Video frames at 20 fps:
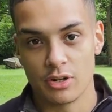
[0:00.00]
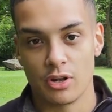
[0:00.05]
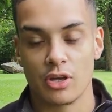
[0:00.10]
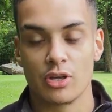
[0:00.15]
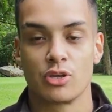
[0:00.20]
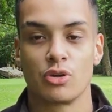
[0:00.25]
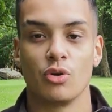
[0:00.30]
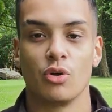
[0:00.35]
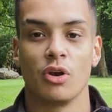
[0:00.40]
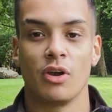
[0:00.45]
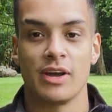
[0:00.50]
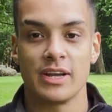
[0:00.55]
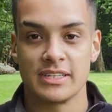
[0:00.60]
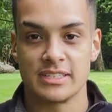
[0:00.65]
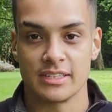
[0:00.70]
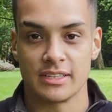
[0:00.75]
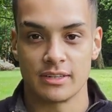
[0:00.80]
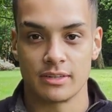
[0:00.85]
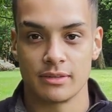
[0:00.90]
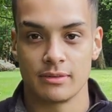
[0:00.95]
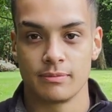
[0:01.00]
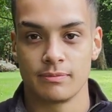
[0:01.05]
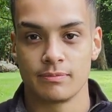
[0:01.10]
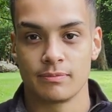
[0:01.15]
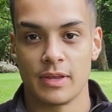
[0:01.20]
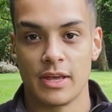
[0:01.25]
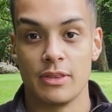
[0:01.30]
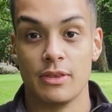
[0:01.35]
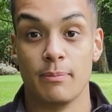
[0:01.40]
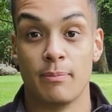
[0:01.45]
like your lighting,
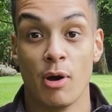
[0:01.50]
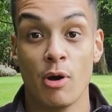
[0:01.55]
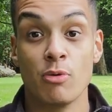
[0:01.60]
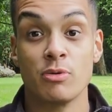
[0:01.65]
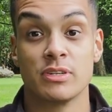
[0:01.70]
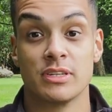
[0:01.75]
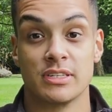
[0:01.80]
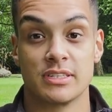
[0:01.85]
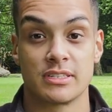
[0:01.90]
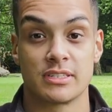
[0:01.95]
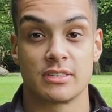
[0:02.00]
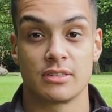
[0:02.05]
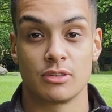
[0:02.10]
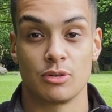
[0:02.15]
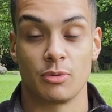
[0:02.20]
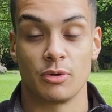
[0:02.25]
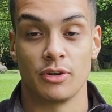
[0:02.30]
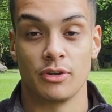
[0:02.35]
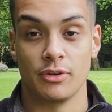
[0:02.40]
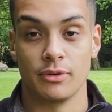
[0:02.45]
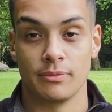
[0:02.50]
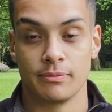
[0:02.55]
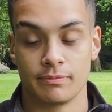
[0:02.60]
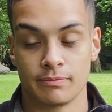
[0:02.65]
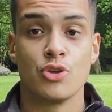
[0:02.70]
and the poses you want to do.